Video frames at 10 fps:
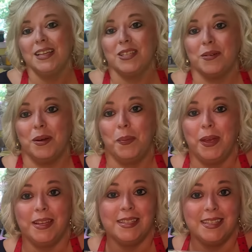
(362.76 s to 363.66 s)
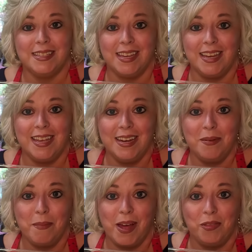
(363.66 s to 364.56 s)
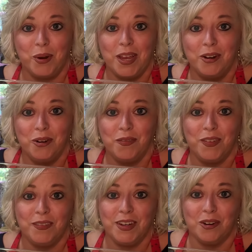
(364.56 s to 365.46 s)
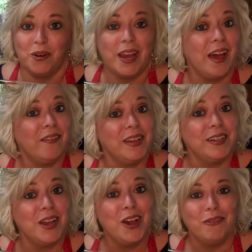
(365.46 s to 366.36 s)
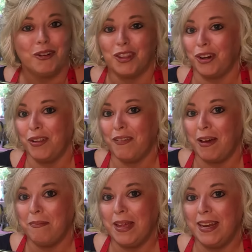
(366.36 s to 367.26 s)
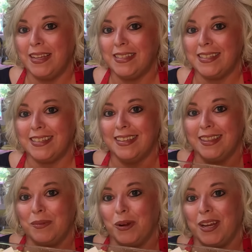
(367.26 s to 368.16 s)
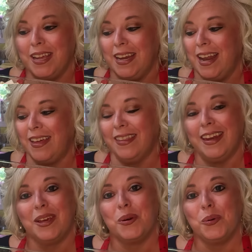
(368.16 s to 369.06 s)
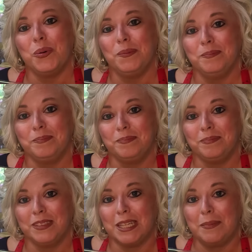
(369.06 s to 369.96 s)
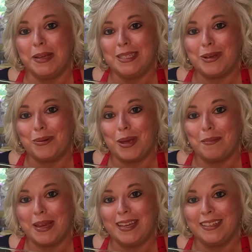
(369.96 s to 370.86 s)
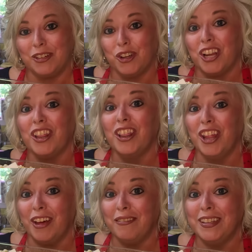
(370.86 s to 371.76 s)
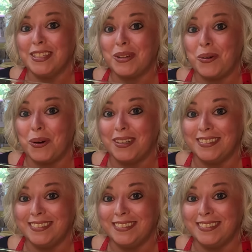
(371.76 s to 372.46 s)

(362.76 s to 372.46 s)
So I'm going to place this in my 350-degree oven for 35 minutes. Then we're going to get it out and let it cool. It's going to be so yummy. You're going to love this corn.